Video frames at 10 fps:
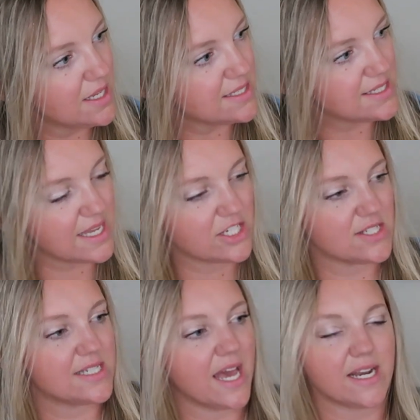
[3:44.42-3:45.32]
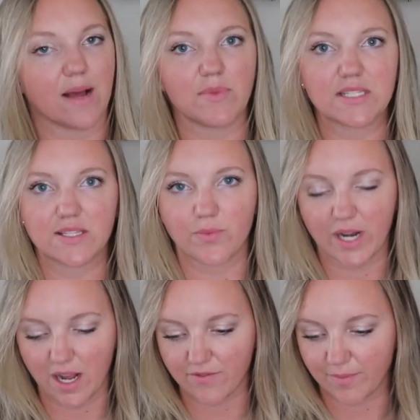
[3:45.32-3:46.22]
This is ages ten and up. This is the
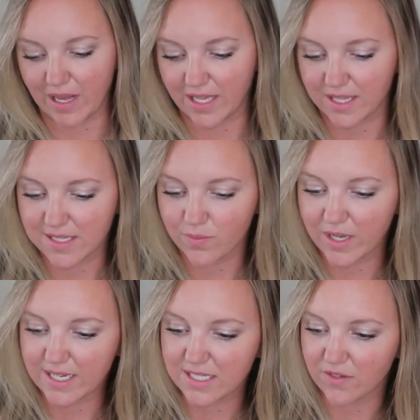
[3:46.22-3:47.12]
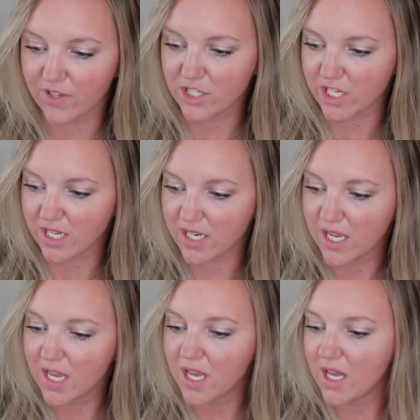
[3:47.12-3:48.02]
one I got for Bella. This one is
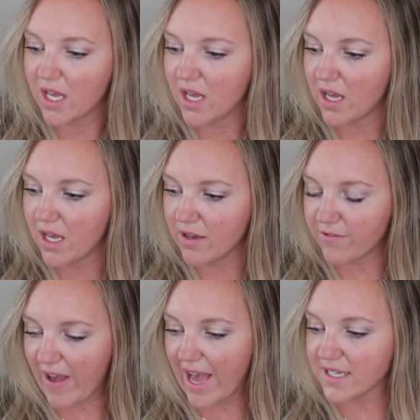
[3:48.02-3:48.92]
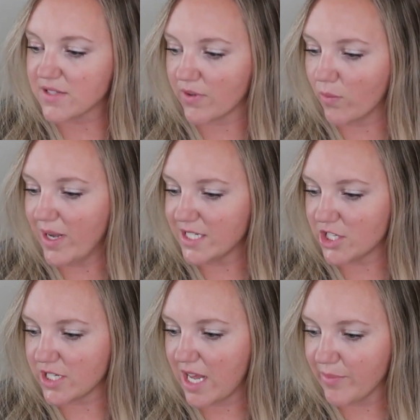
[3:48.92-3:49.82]
Division Facts for
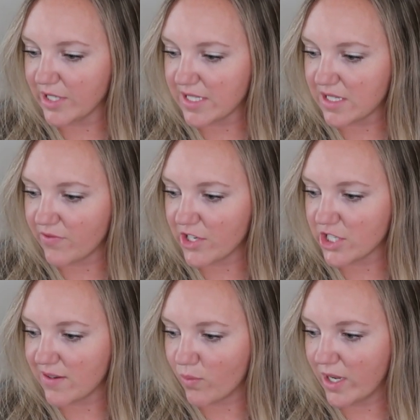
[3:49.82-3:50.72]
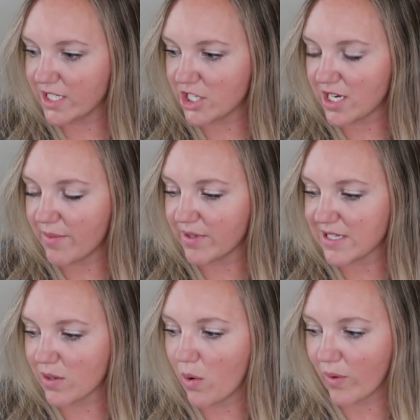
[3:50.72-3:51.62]
one-digit numbers, division of one-digit
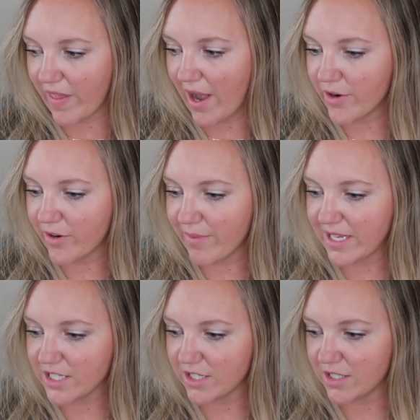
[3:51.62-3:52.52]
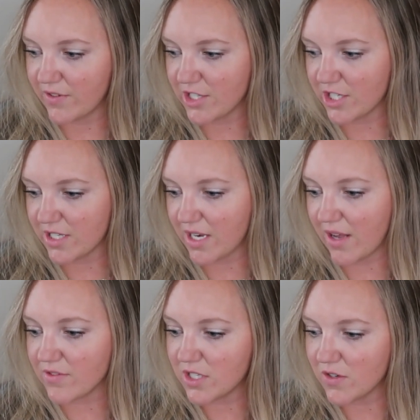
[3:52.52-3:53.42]
numbers without a remainder, division
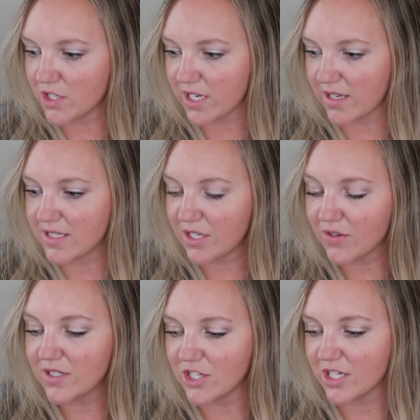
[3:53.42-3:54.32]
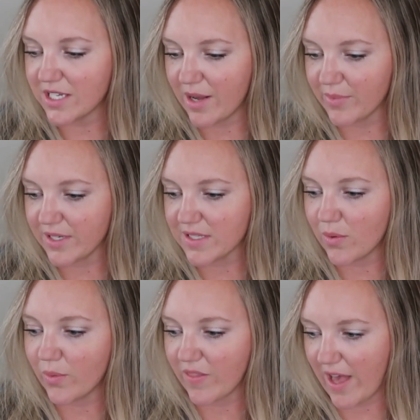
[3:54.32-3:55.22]
of two-digit two-digit numbers
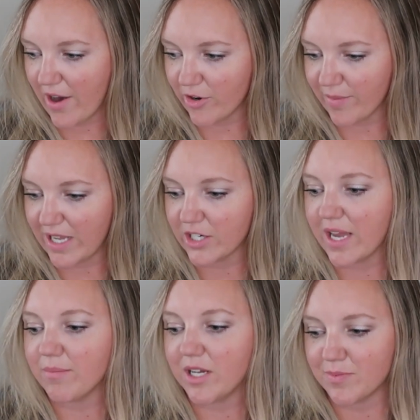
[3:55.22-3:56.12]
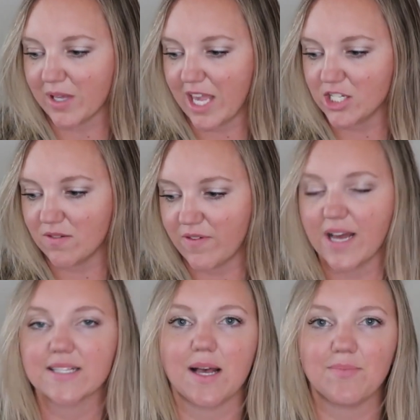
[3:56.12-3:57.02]
without a remainder, and multiplication
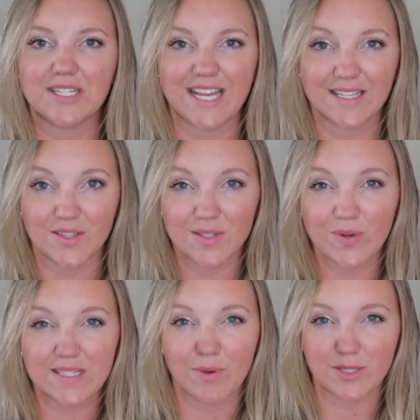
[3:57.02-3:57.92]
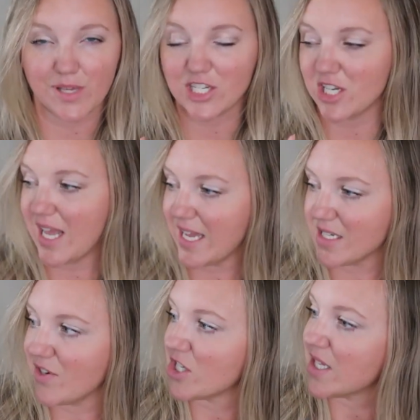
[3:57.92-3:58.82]
facts up to ten. So this one is multiplication
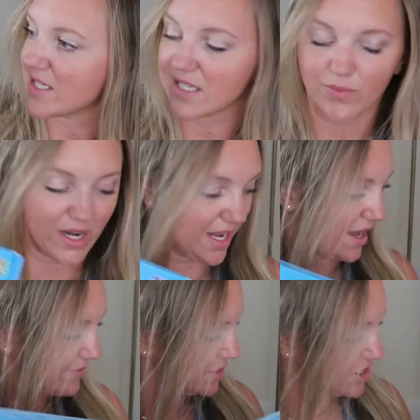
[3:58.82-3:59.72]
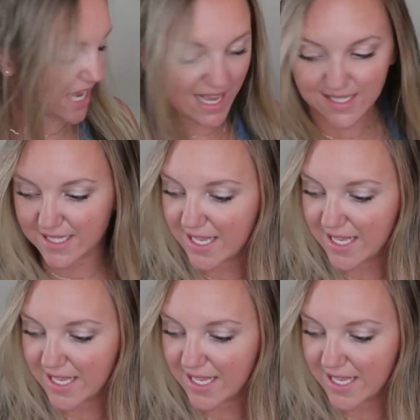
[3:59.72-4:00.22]
and division. This is the one I got for Jess.